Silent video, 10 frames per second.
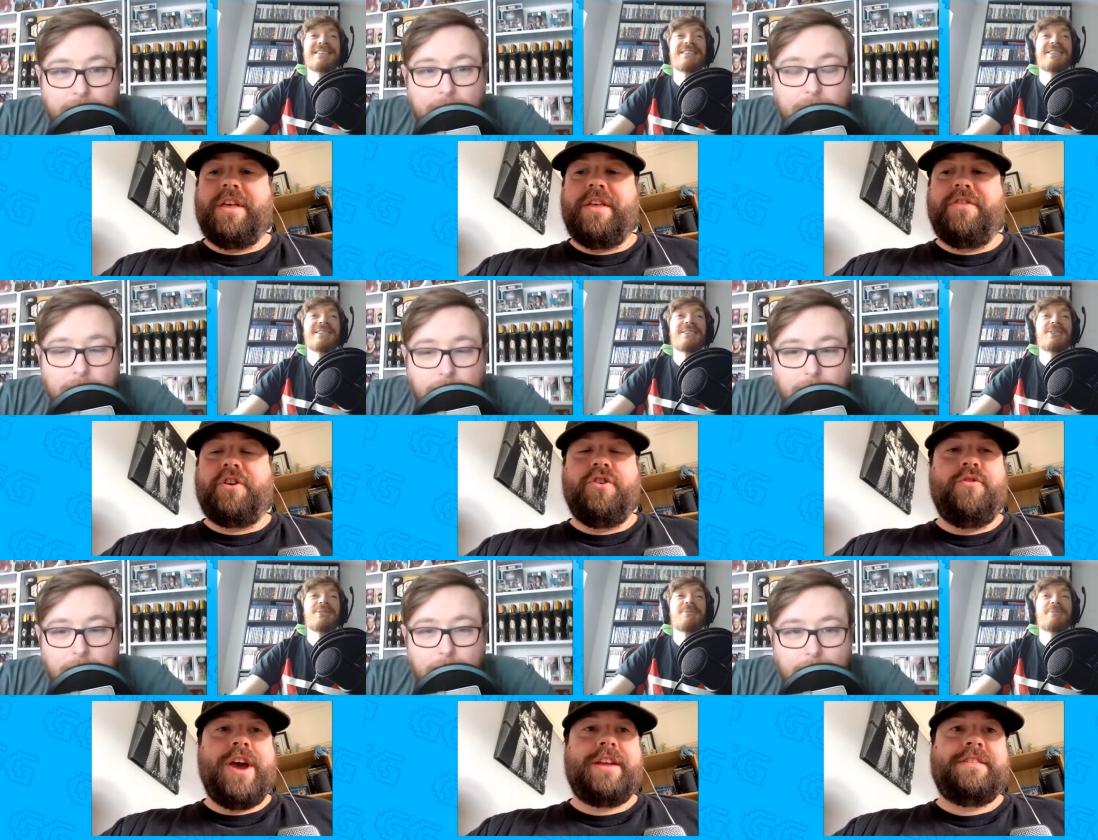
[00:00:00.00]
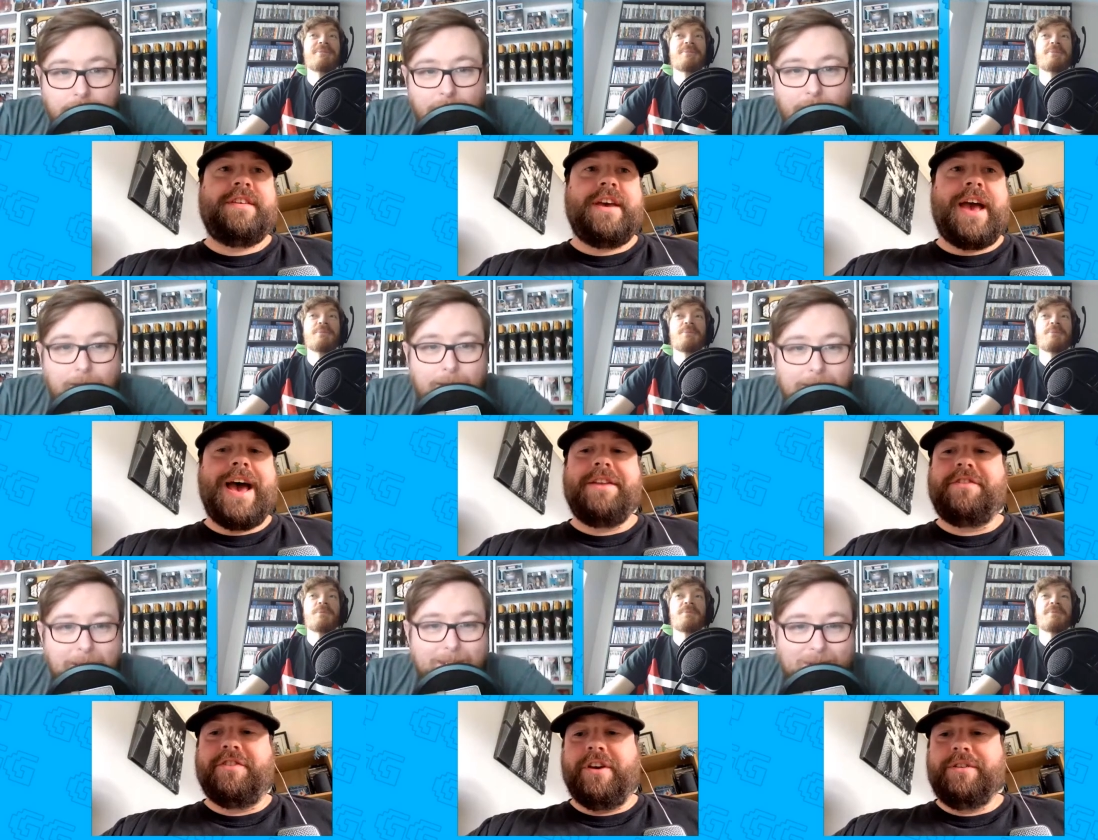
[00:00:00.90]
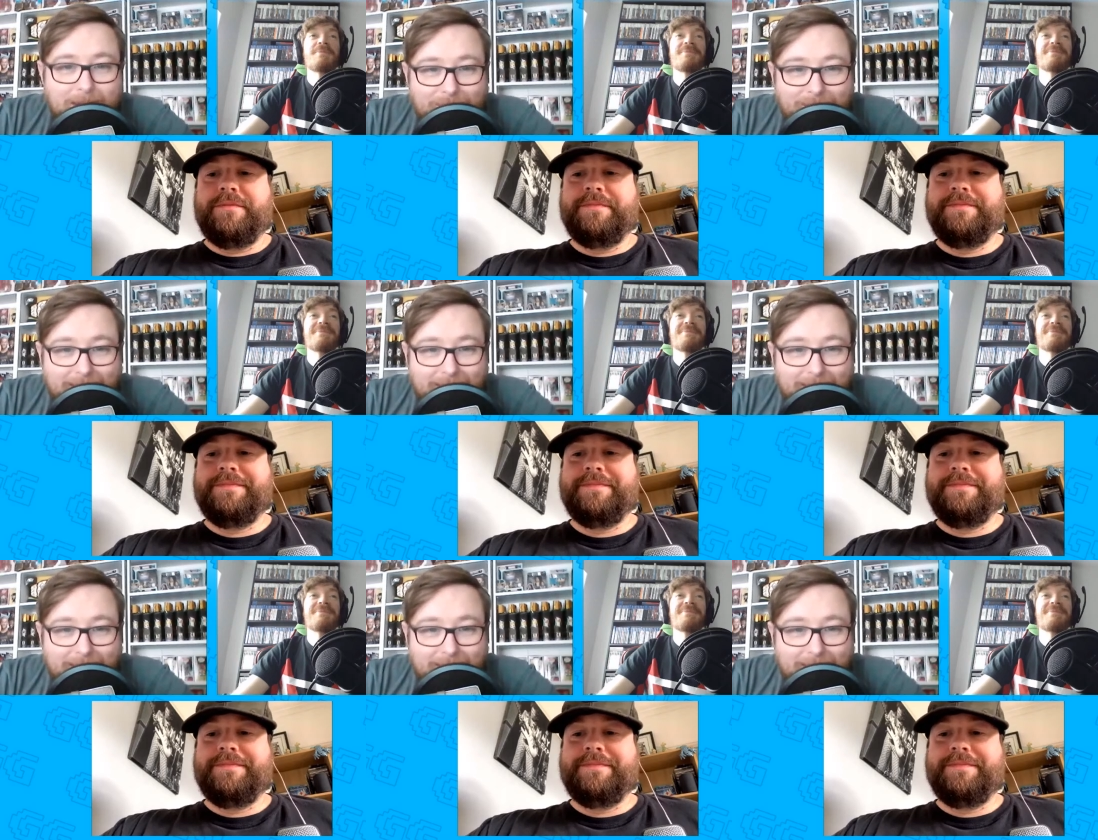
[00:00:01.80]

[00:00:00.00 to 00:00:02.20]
Speaker 1: the correct answer. Imagine if